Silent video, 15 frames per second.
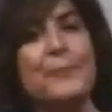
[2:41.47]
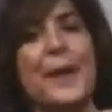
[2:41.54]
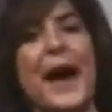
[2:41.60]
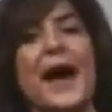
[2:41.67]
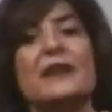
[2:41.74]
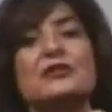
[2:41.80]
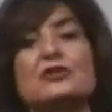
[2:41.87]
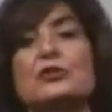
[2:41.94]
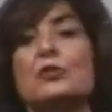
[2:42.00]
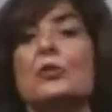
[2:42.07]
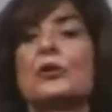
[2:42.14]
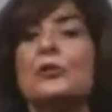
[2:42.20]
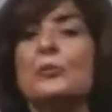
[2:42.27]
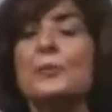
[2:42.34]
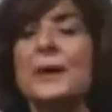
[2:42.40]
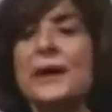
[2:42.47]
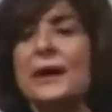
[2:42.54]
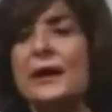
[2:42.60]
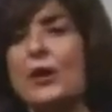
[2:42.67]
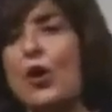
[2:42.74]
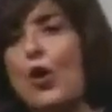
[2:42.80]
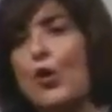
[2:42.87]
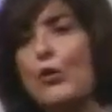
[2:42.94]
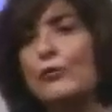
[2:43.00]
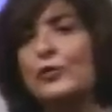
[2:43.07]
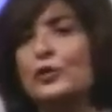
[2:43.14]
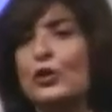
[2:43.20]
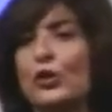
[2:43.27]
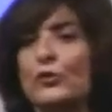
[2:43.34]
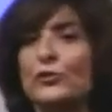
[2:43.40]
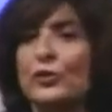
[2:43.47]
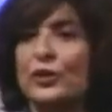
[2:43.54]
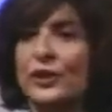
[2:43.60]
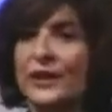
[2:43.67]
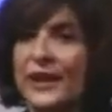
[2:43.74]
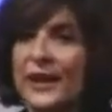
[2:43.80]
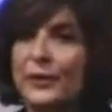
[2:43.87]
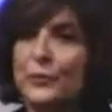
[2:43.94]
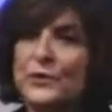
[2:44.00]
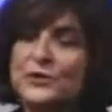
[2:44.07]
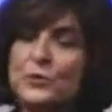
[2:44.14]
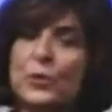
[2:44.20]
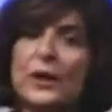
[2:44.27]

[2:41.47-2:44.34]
back to with me over and over again was,